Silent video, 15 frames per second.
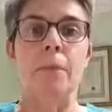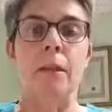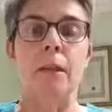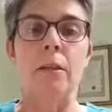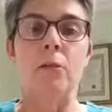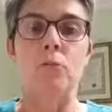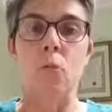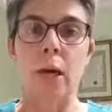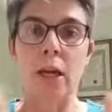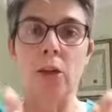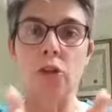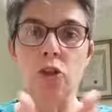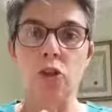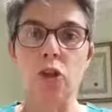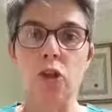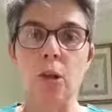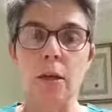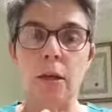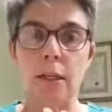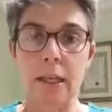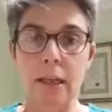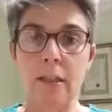when you
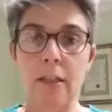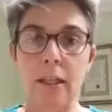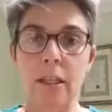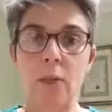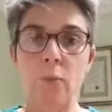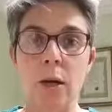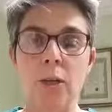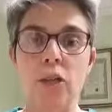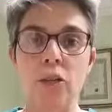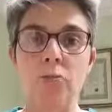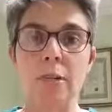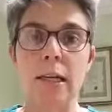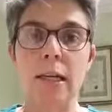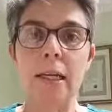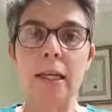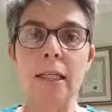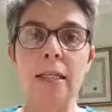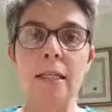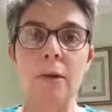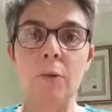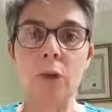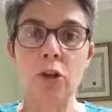get this, when you realise that
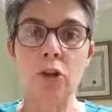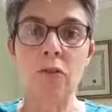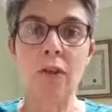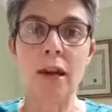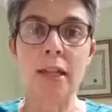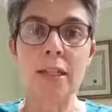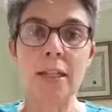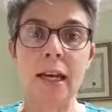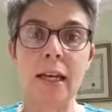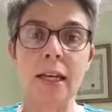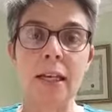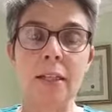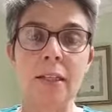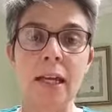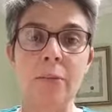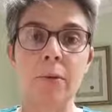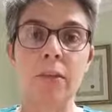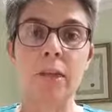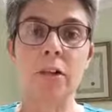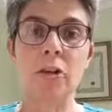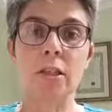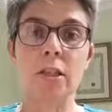when you're very settled and content within
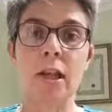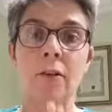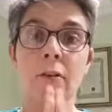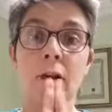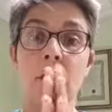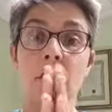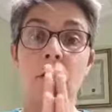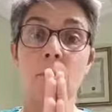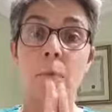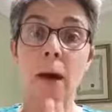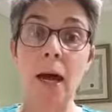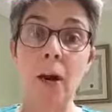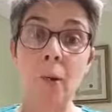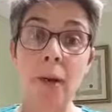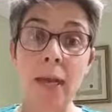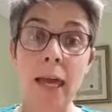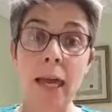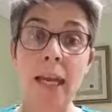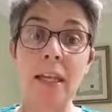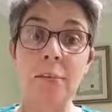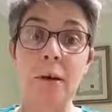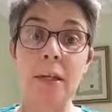yourself, no matter what
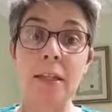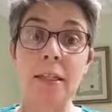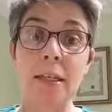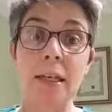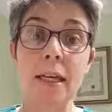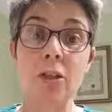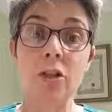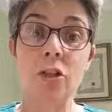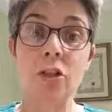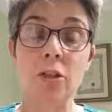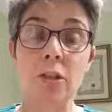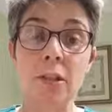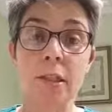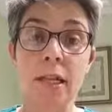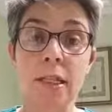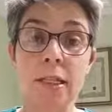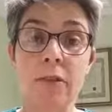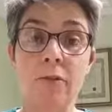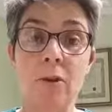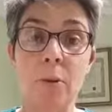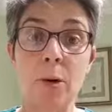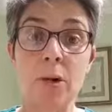anybody says or does, it's never
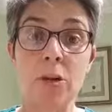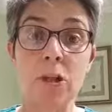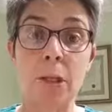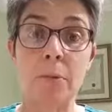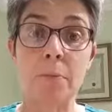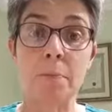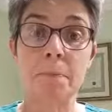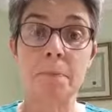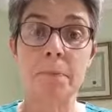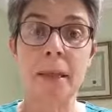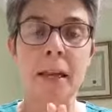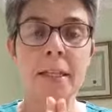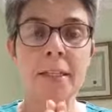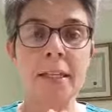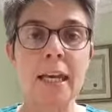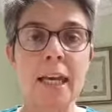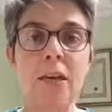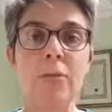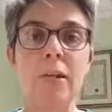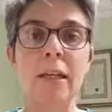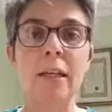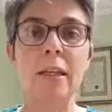about you. And it's
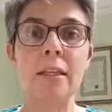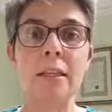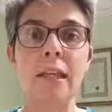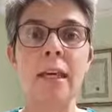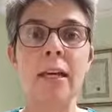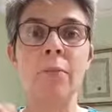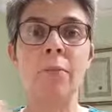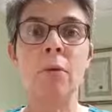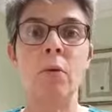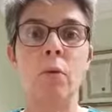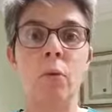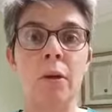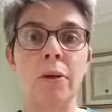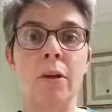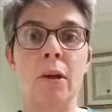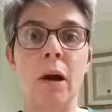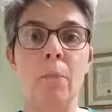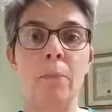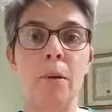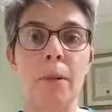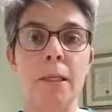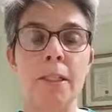equally the same with a
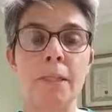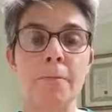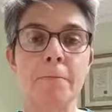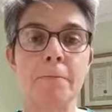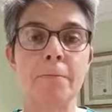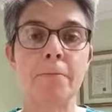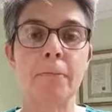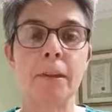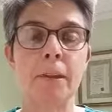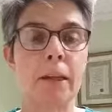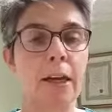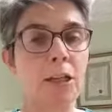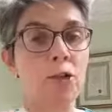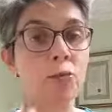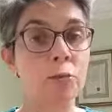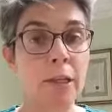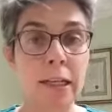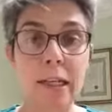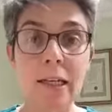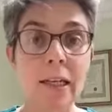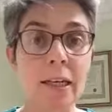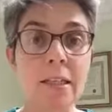compliment. Now, it's really
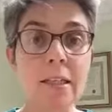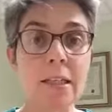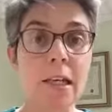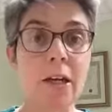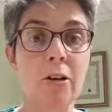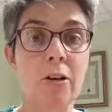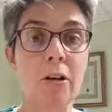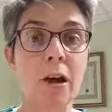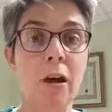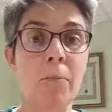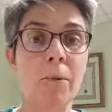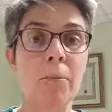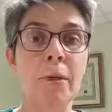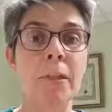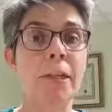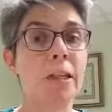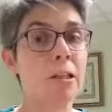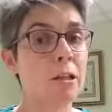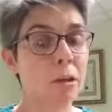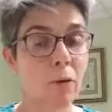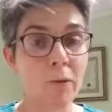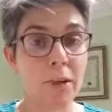nice to hear a compliment. It's
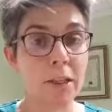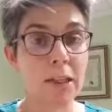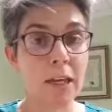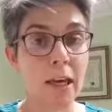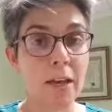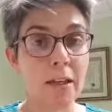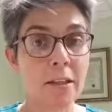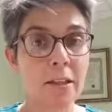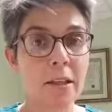lovely to get it.